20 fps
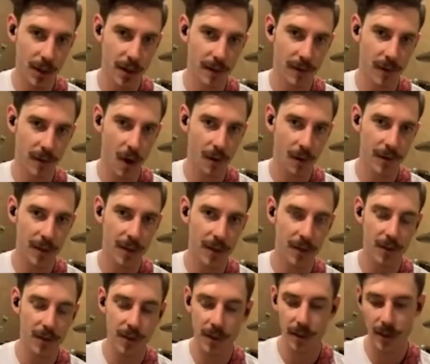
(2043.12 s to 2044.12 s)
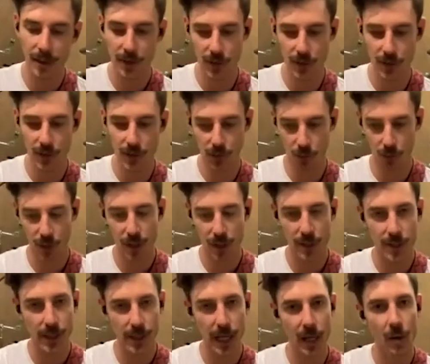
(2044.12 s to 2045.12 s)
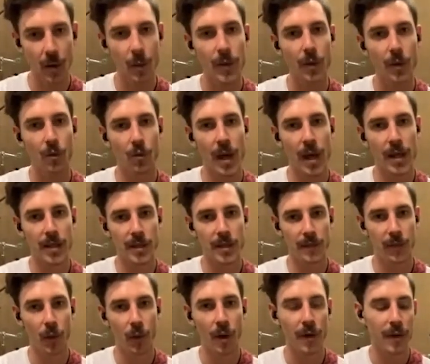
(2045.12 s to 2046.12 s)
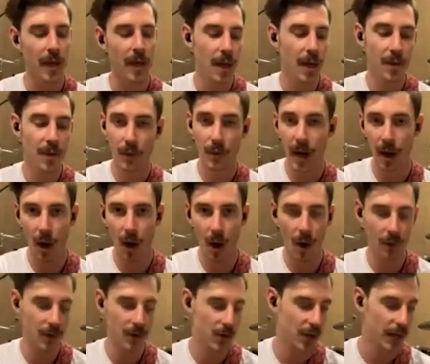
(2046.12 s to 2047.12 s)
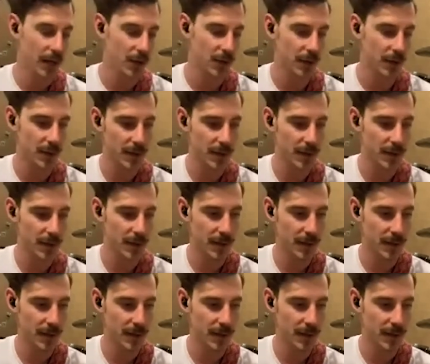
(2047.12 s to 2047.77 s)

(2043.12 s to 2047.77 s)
evolve into using this Dorian scale with a raised fourth throughout all the changes.